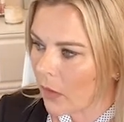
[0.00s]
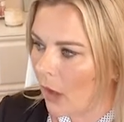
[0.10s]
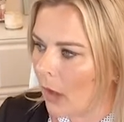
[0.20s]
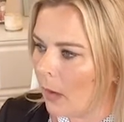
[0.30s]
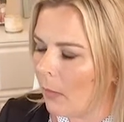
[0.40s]

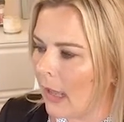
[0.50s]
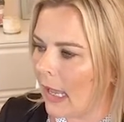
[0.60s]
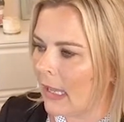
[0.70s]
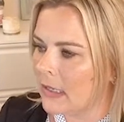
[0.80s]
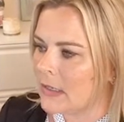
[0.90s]

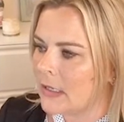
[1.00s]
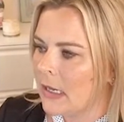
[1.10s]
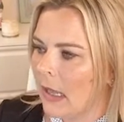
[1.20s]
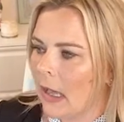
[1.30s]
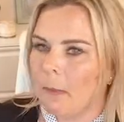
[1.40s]
and
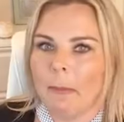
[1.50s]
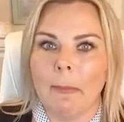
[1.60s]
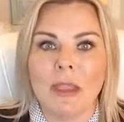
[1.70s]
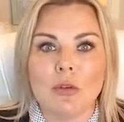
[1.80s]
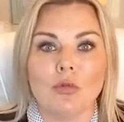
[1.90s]

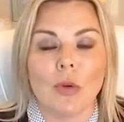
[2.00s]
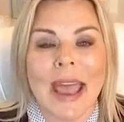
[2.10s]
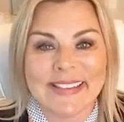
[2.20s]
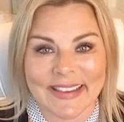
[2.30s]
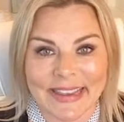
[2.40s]
be
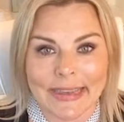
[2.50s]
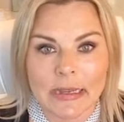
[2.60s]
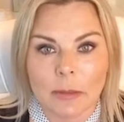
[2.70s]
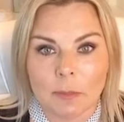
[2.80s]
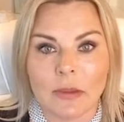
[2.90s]

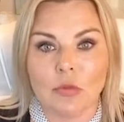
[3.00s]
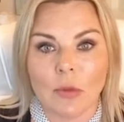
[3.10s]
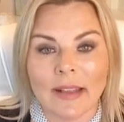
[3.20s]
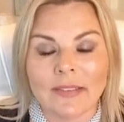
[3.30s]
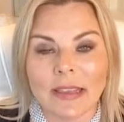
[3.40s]

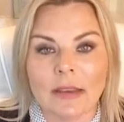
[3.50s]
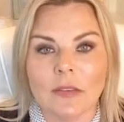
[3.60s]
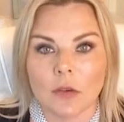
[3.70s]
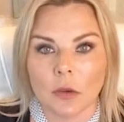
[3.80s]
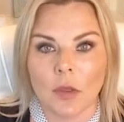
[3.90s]

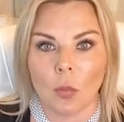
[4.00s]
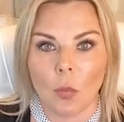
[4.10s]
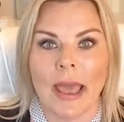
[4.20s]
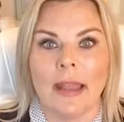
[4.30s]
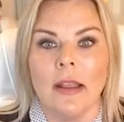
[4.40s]
ready so
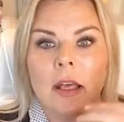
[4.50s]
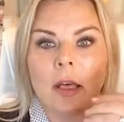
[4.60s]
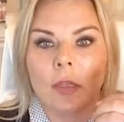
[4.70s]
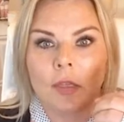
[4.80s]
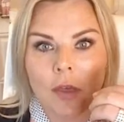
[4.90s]
that when
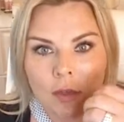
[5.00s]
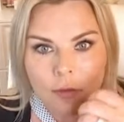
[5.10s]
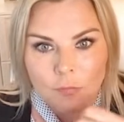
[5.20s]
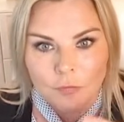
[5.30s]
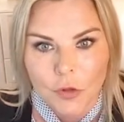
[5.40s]

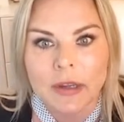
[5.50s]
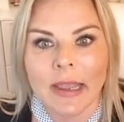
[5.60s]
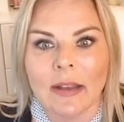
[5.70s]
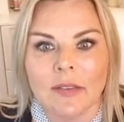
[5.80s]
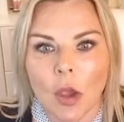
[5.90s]
the
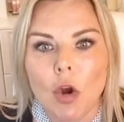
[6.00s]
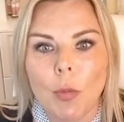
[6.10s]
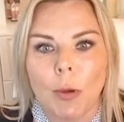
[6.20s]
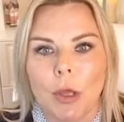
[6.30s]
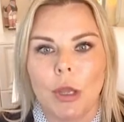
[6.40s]
floodgates
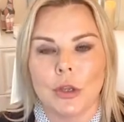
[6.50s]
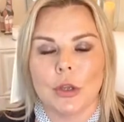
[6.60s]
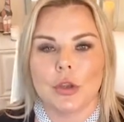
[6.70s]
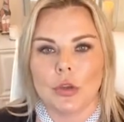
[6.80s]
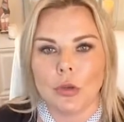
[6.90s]

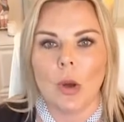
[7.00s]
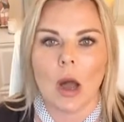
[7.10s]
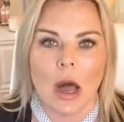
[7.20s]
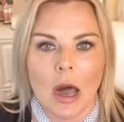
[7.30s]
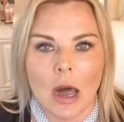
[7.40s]
open, you
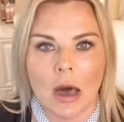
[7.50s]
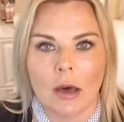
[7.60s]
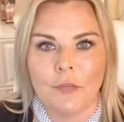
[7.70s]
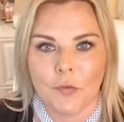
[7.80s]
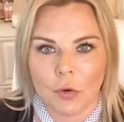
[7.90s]

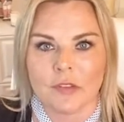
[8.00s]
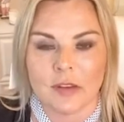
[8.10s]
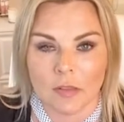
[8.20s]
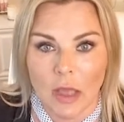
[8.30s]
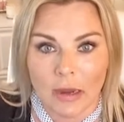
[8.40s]
are first
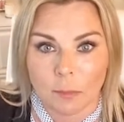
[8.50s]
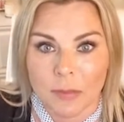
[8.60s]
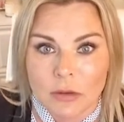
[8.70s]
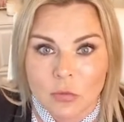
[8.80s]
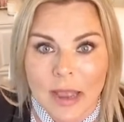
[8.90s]
in line.
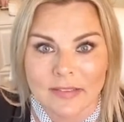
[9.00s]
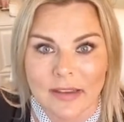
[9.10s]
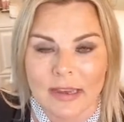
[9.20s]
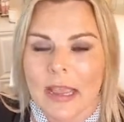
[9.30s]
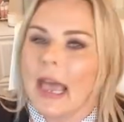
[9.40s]
Be
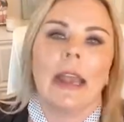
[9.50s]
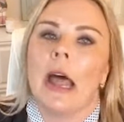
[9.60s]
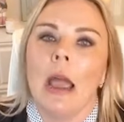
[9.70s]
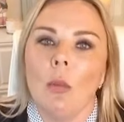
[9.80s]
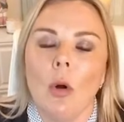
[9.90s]
ready. And
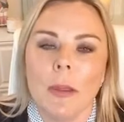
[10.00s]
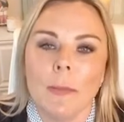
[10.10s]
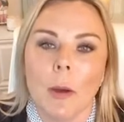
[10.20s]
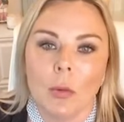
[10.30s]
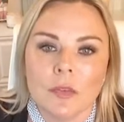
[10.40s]
I will
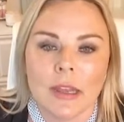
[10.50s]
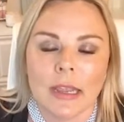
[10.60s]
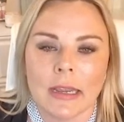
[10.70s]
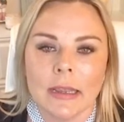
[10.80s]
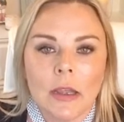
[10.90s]
be
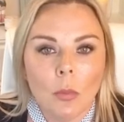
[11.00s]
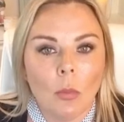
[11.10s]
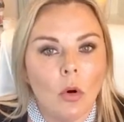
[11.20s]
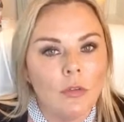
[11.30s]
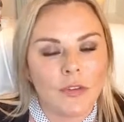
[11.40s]
posting
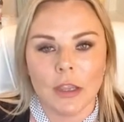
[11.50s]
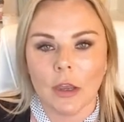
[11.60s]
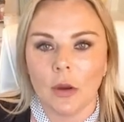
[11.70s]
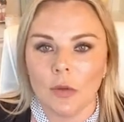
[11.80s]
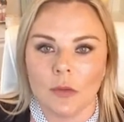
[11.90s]
more
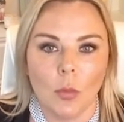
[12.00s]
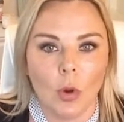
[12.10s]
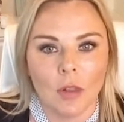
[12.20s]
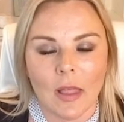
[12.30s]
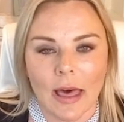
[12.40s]
videos and
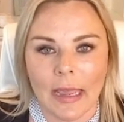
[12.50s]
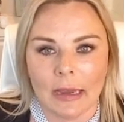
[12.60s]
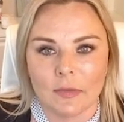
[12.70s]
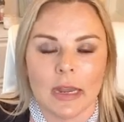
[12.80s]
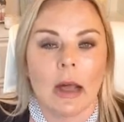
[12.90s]
more
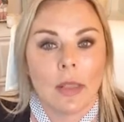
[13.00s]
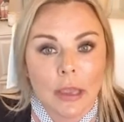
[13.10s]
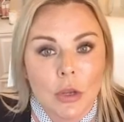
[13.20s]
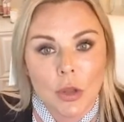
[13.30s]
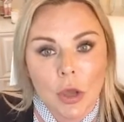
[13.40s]
lives, and I'll
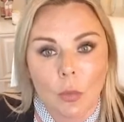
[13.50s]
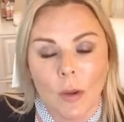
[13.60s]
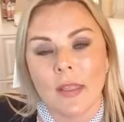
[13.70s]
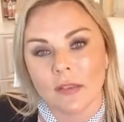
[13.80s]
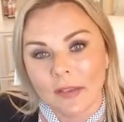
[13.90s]
let you know
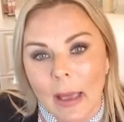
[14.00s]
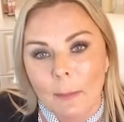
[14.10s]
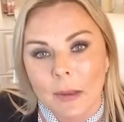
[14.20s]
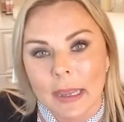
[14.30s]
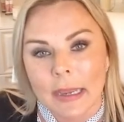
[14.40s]
when that's
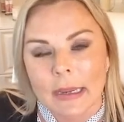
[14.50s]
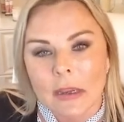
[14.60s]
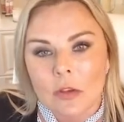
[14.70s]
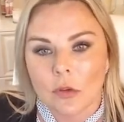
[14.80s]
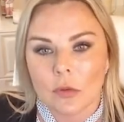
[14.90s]
happening.
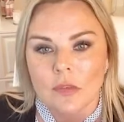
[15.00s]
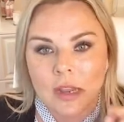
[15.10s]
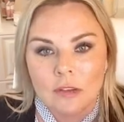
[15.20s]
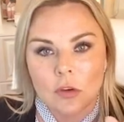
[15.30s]
So stay